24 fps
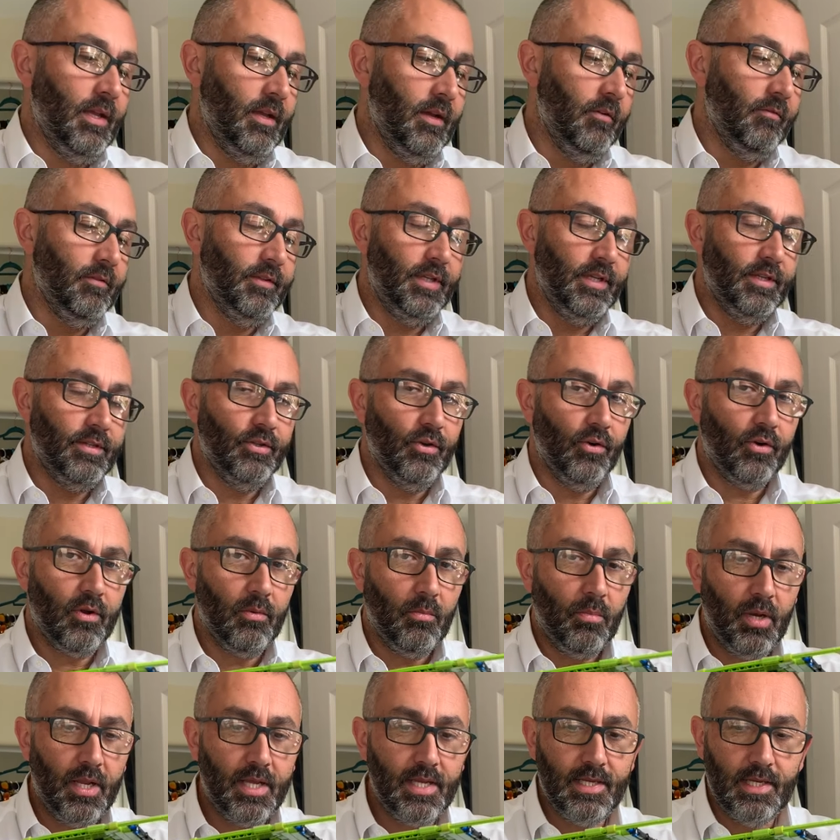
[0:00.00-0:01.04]
Obviously it's not
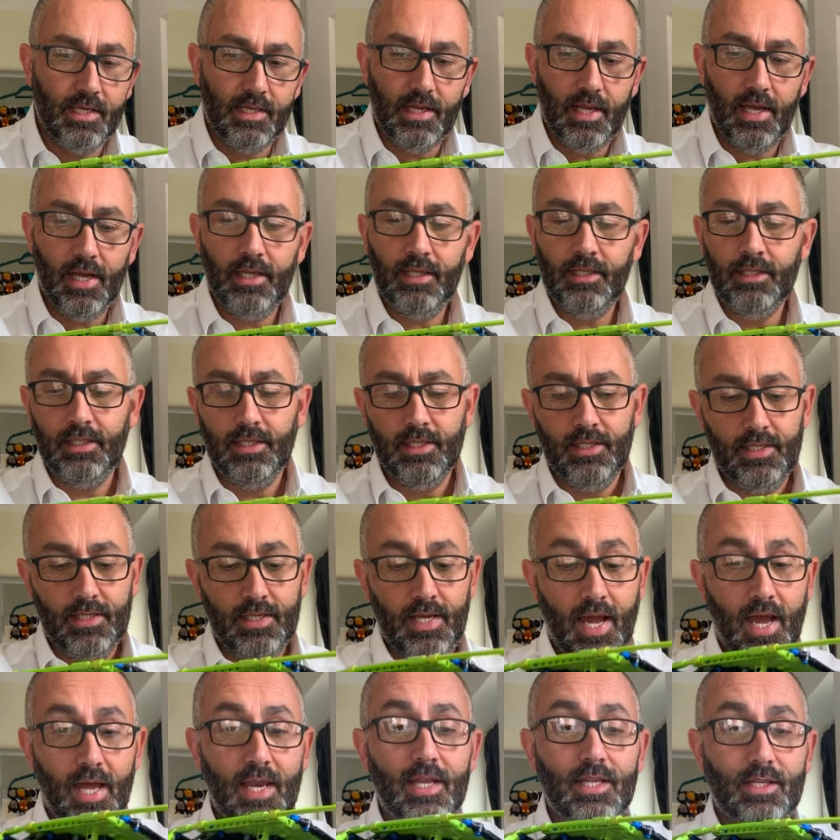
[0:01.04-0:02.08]
completed yet,
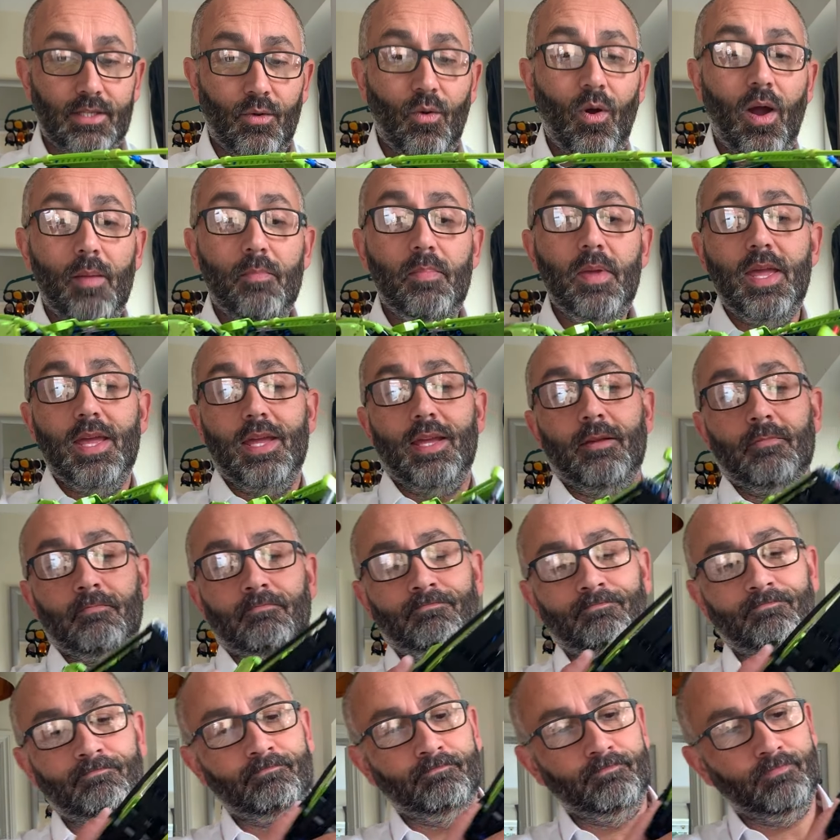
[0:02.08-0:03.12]
and it's quite big.
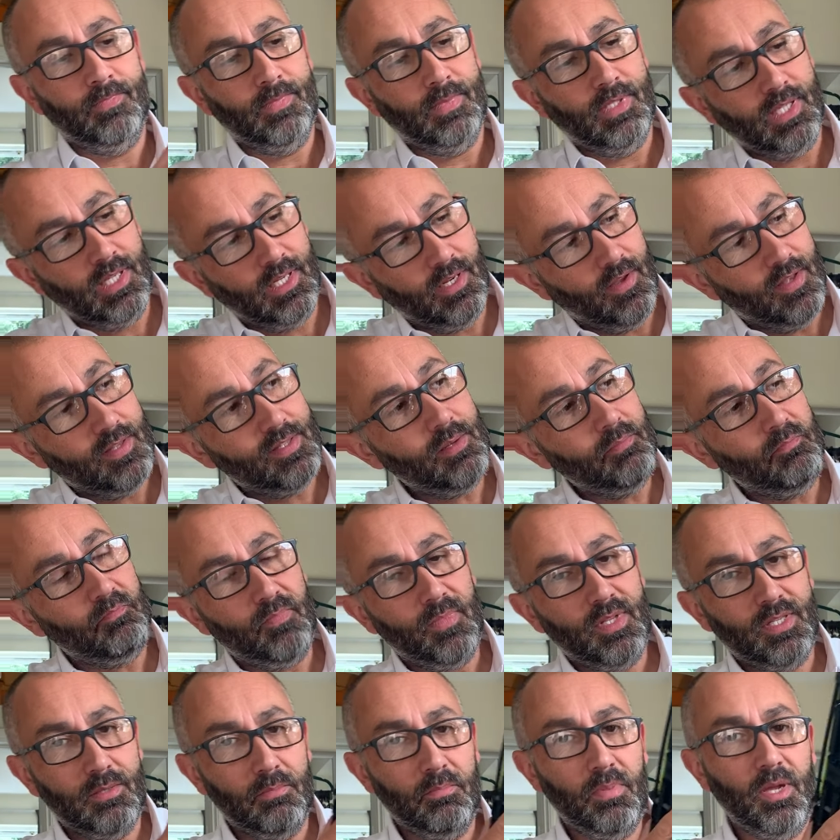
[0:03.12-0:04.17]
You know, it's
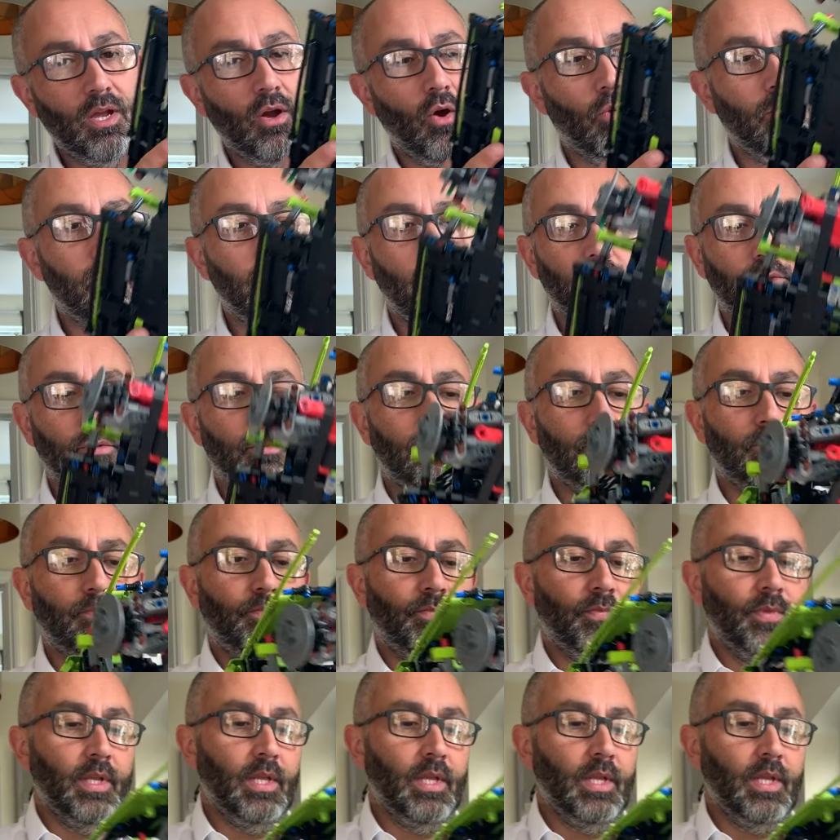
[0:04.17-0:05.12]
a big old model.